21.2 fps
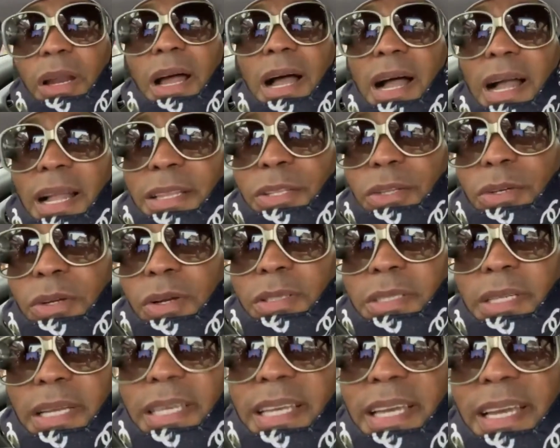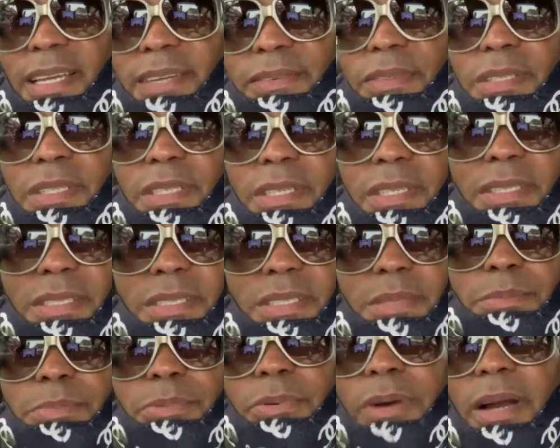a hot dog. They can't even get a
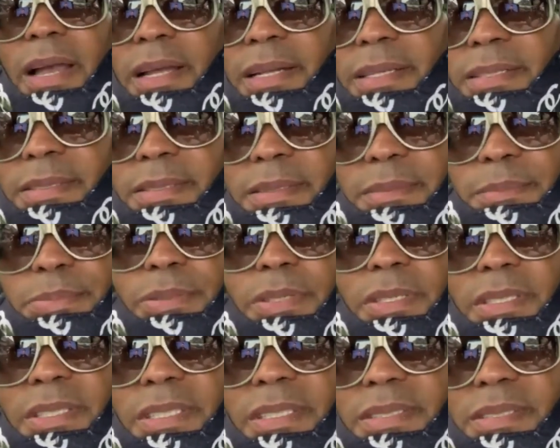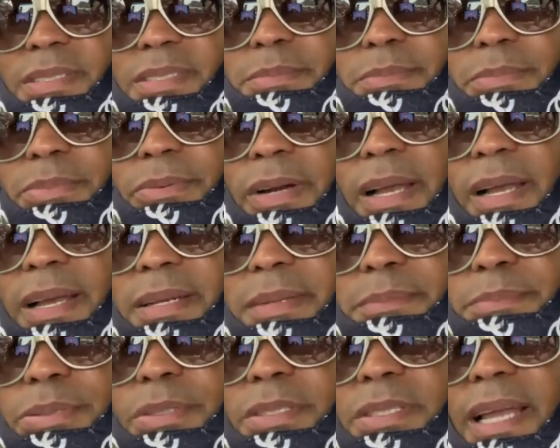soubrette and put it in some bread
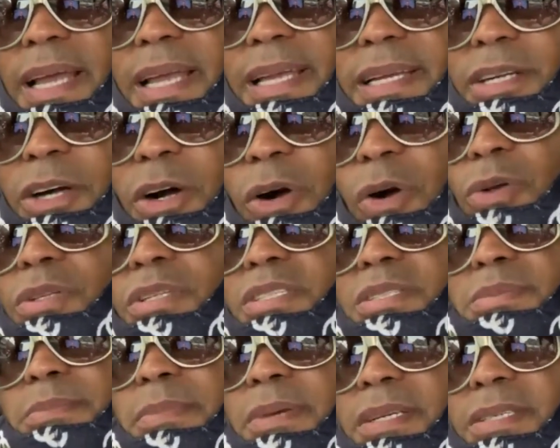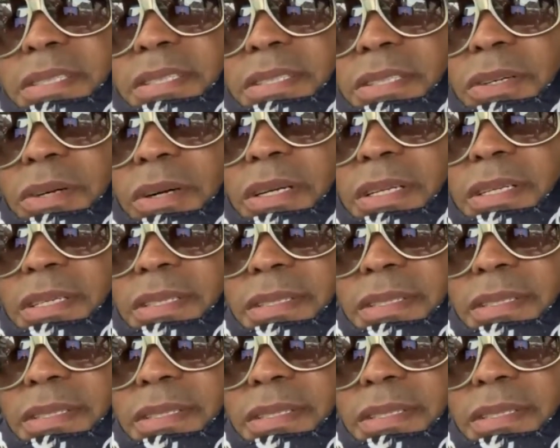and put like Gulden's mustard on it.